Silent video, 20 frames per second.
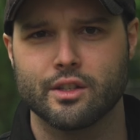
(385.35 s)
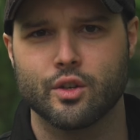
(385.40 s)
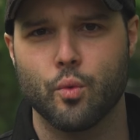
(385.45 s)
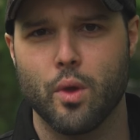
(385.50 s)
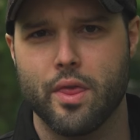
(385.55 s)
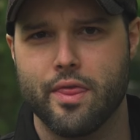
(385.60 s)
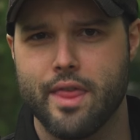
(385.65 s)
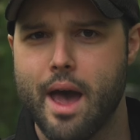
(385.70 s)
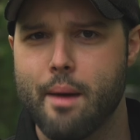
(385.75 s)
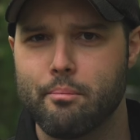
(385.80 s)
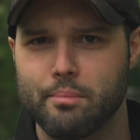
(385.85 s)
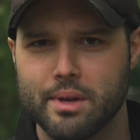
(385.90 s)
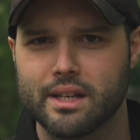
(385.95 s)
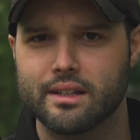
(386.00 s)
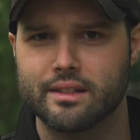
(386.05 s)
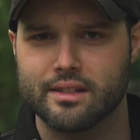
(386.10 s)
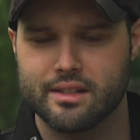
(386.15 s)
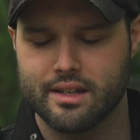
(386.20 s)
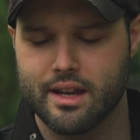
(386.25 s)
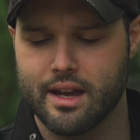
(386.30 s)
So with that
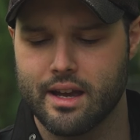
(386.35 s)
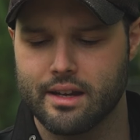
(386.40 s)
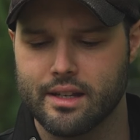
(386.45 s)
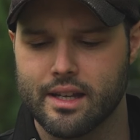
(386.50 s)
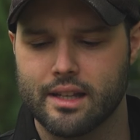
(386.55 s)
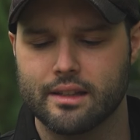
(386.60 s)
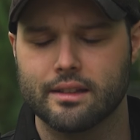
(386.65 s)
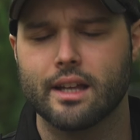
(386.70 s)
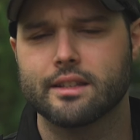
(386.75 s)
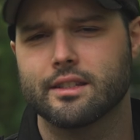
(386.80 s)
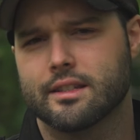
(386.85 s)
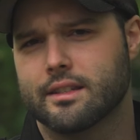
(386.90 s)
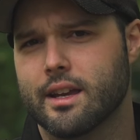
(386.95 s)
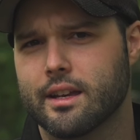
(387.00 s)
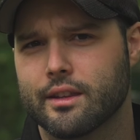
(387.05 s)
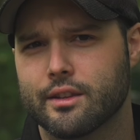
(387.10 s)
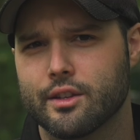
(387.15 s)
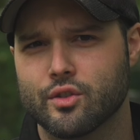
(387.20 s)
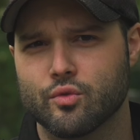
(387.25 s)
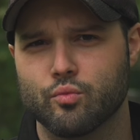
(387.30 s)
being said, let's
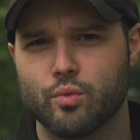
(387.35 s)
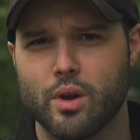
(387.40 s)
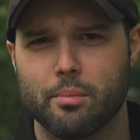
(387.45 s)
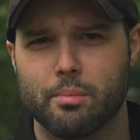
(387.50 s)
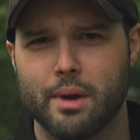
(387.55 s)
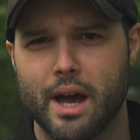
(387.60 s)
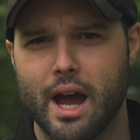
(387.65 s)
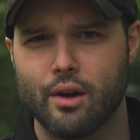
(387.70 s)
take this whip